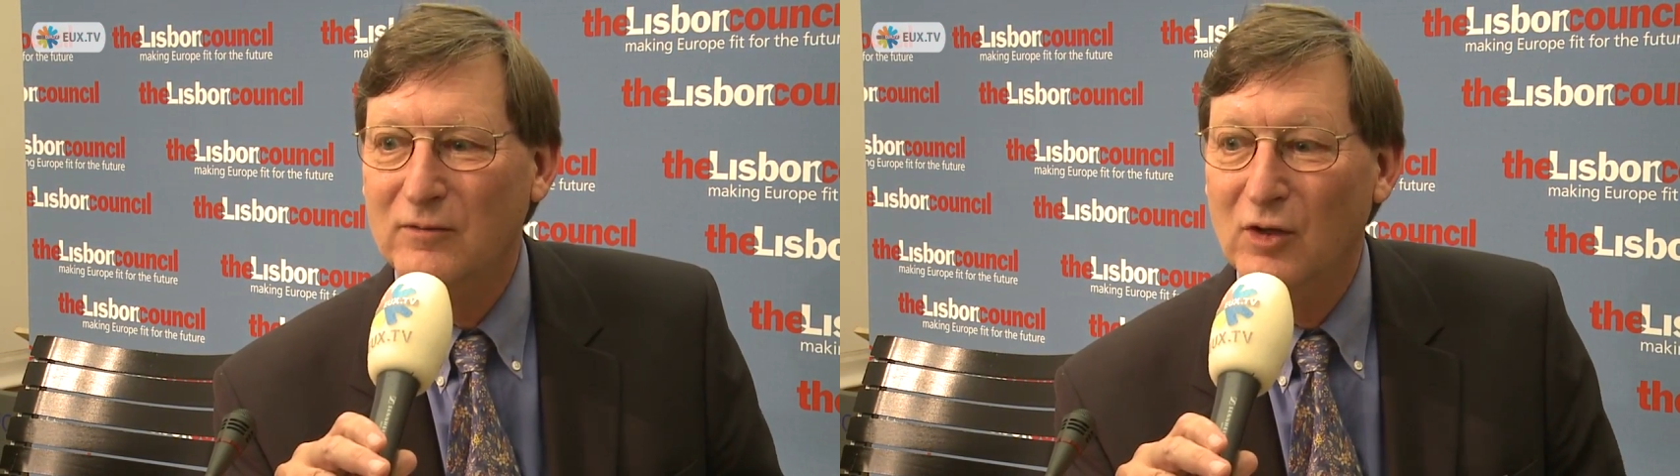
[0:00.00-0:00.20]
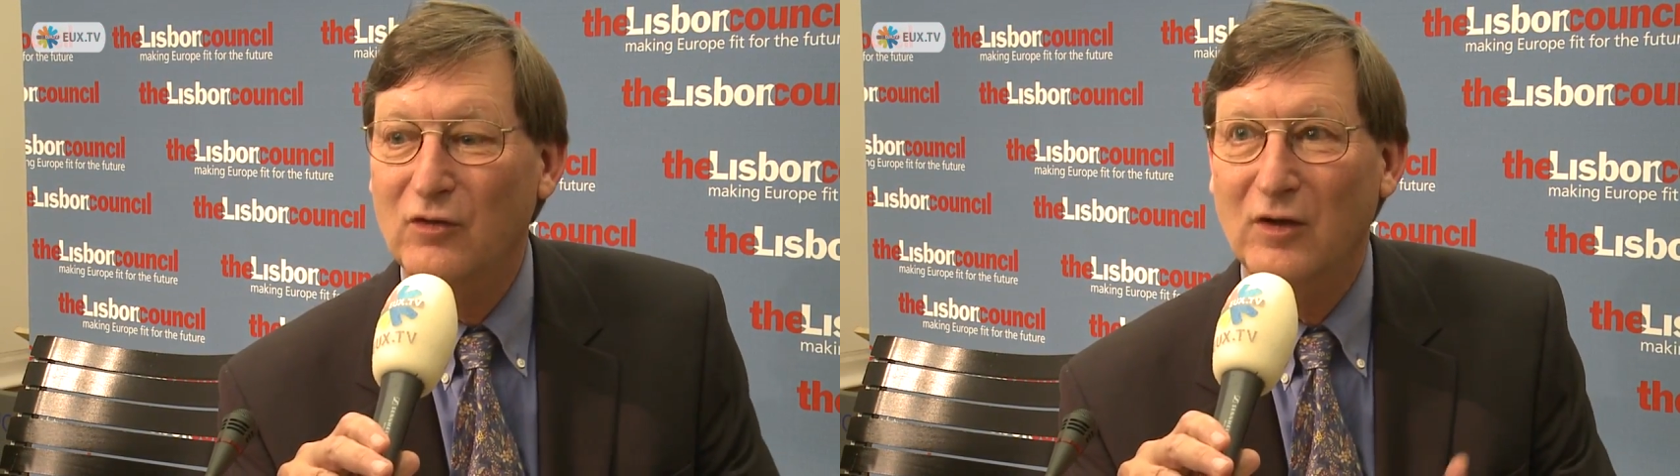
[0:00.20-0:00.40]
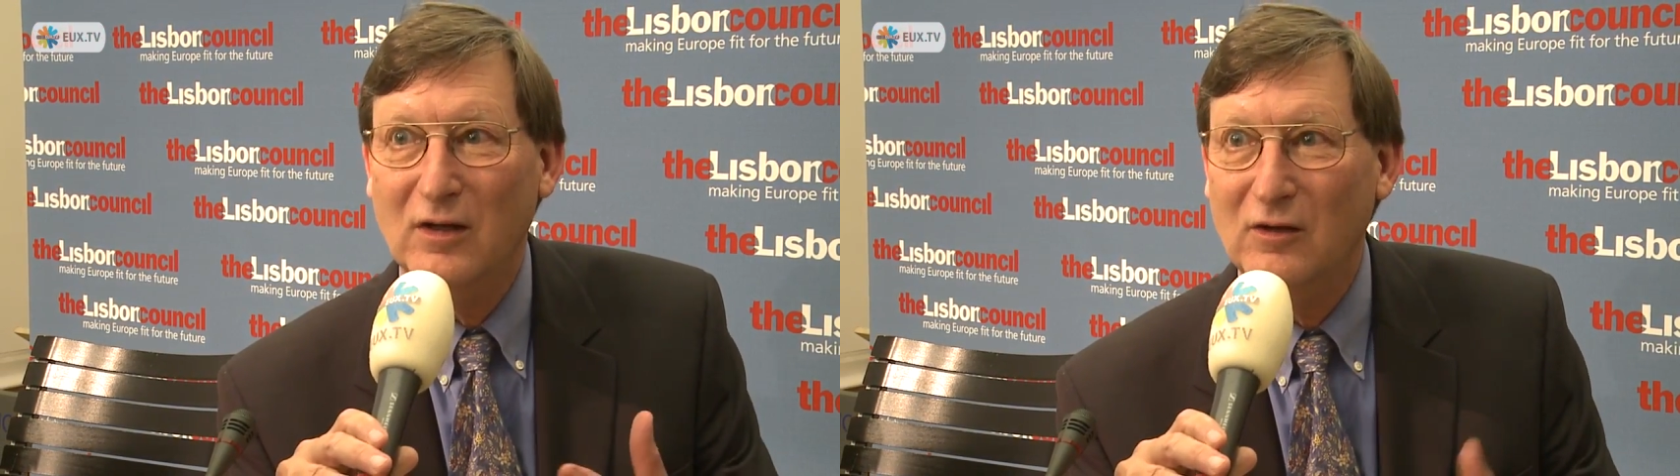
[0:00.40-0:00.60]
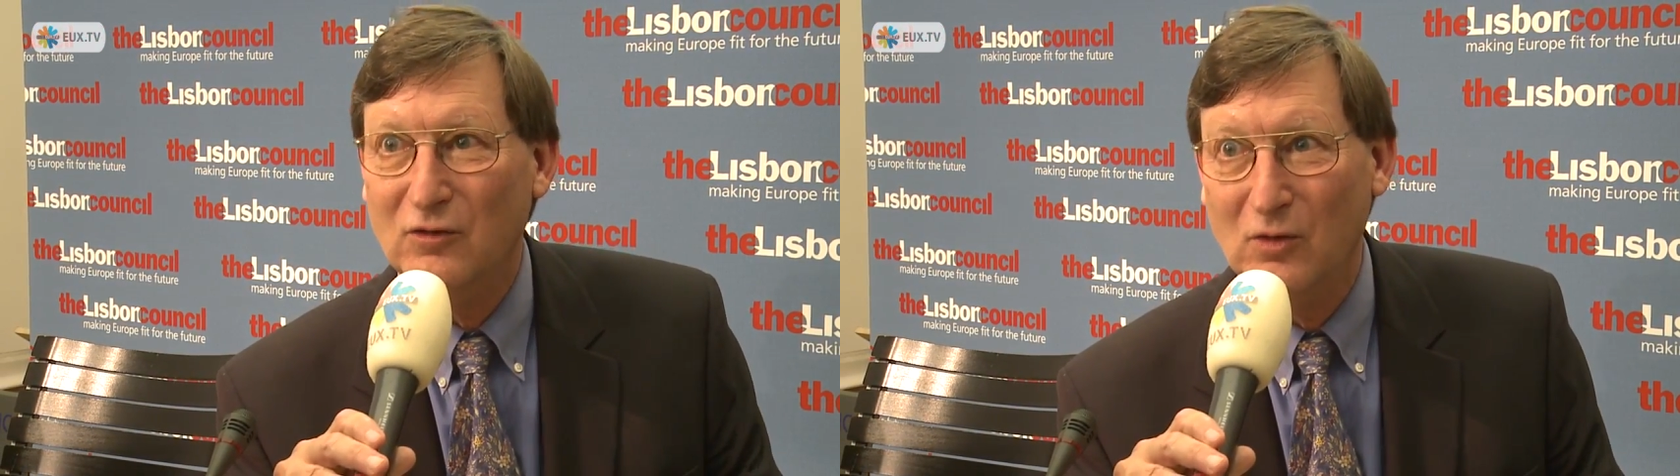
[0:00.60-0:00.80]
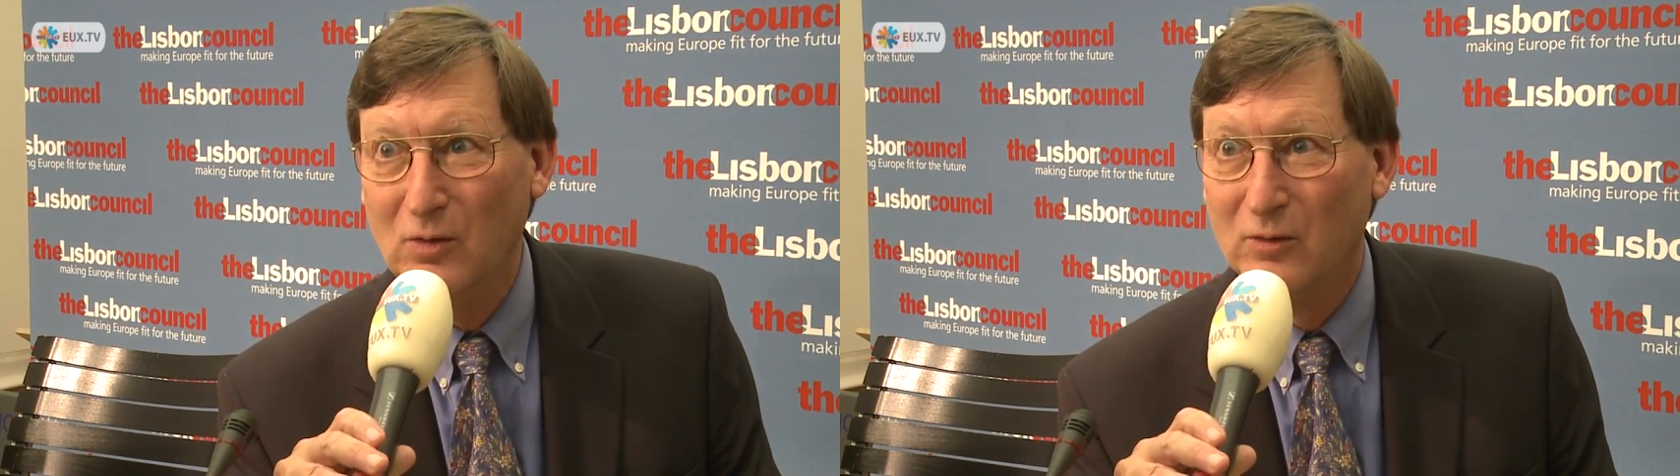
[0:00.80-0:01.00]
using
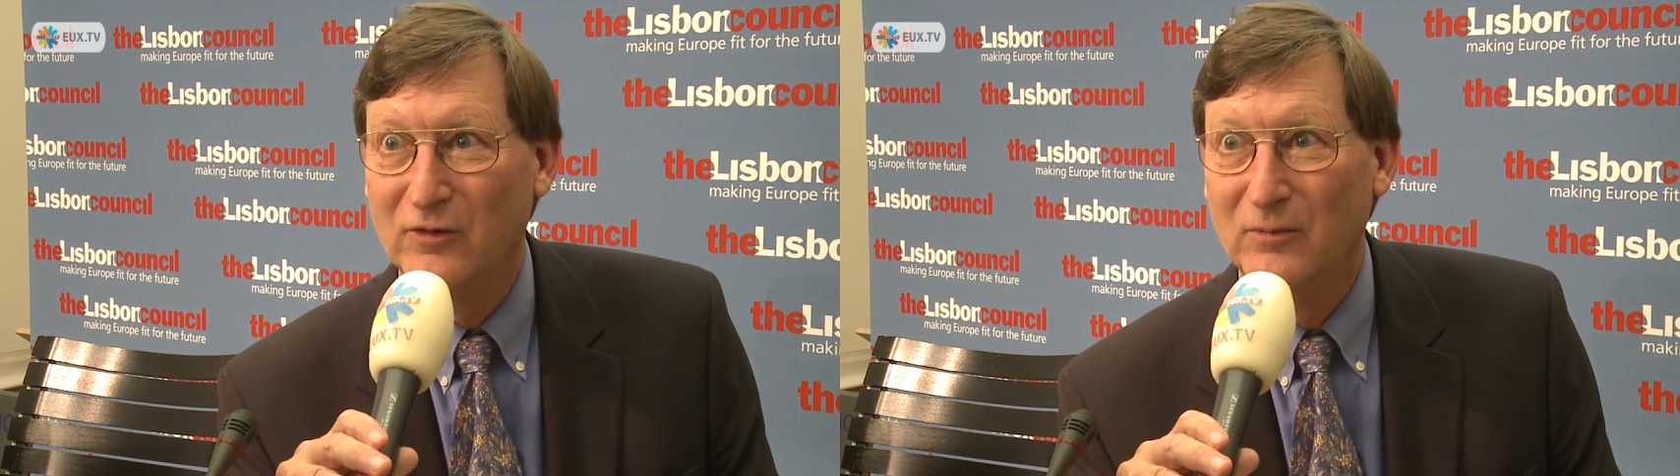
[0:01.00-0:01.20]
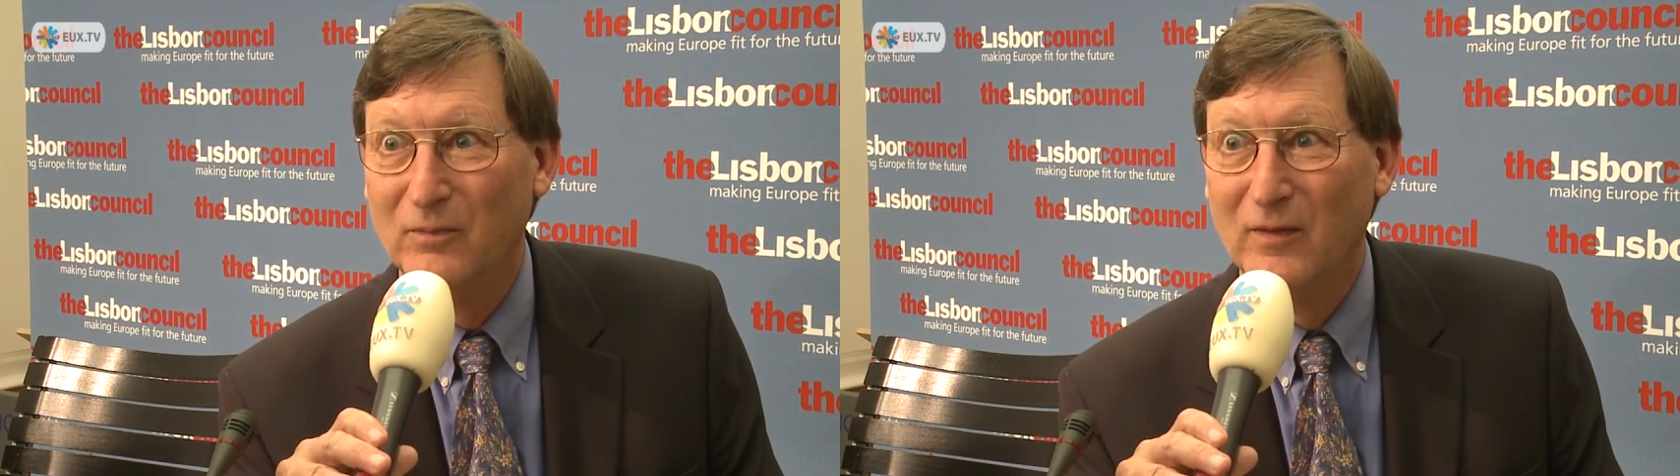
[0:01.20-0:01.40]
these tools.